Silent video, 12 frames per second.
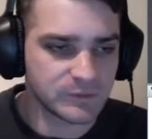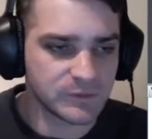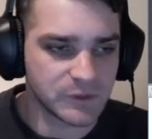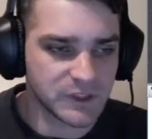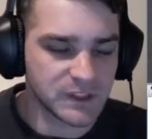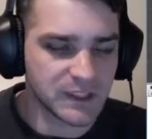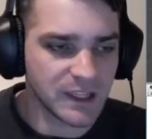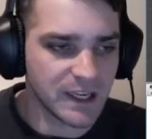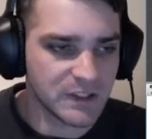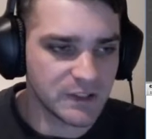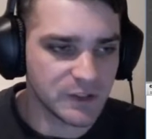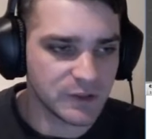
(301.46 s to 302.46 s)
just in
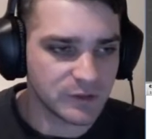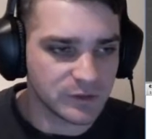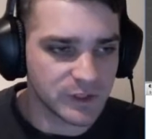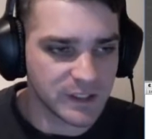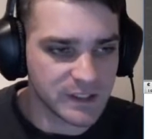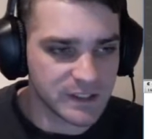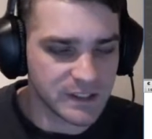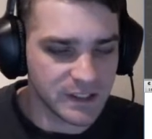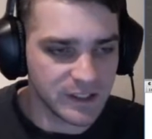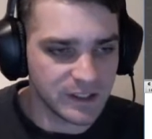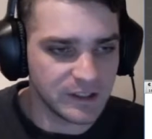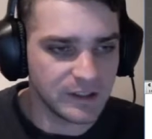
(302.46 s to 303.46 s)
case you couldn't really
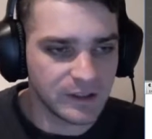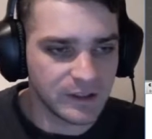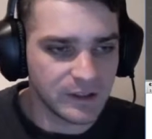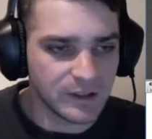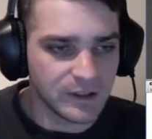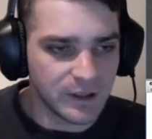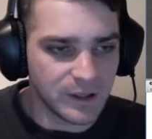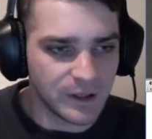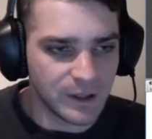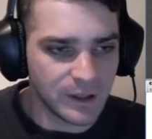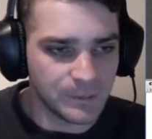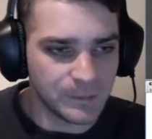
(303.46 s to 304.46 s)
see
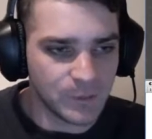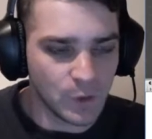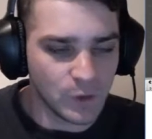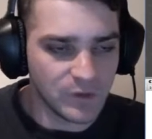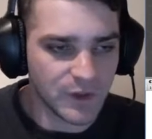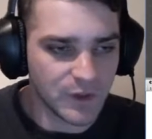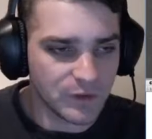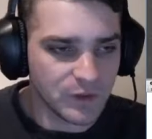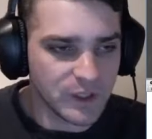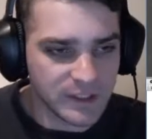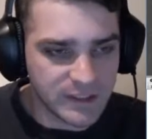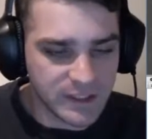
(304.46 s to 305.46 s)
all of the
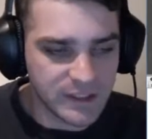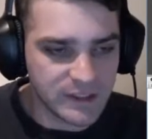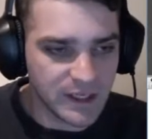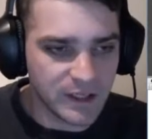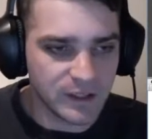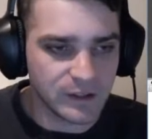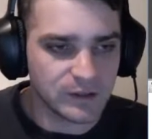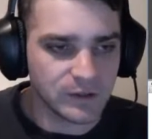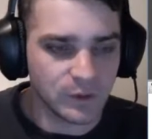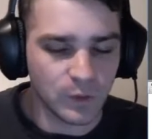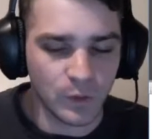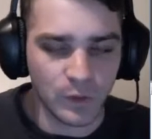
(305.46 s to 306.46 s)
3D detail,
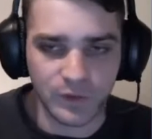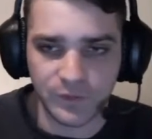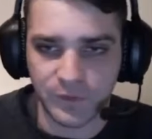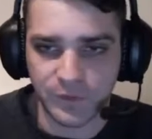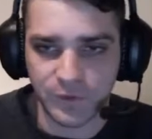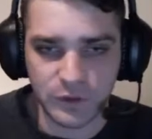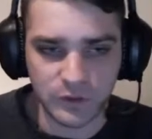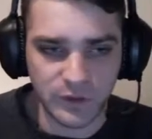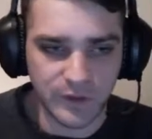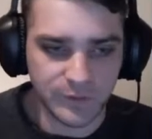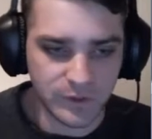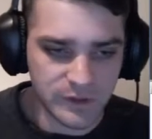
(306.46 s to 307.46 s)
or for future
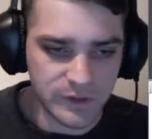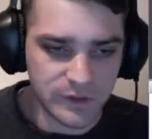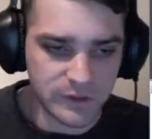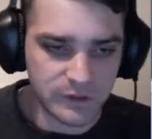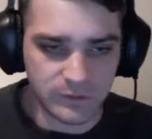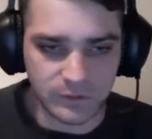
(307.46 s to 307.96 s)
reference.